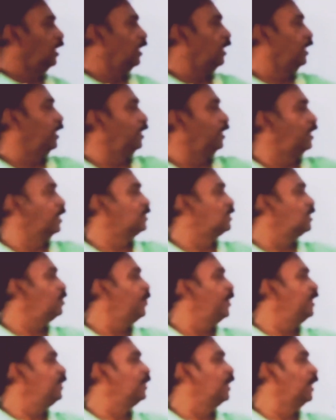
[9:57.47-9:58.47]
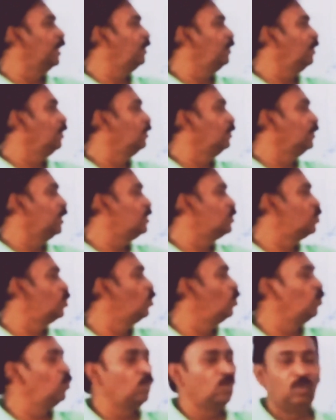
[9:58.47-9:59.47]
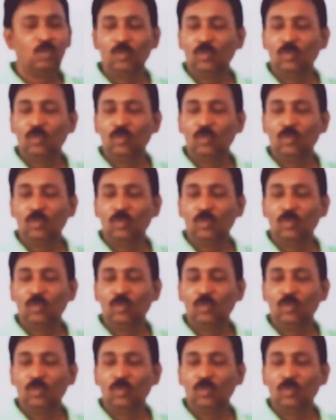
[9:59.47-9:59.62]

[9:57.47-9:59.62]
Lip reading: it doesn't mean that there is no,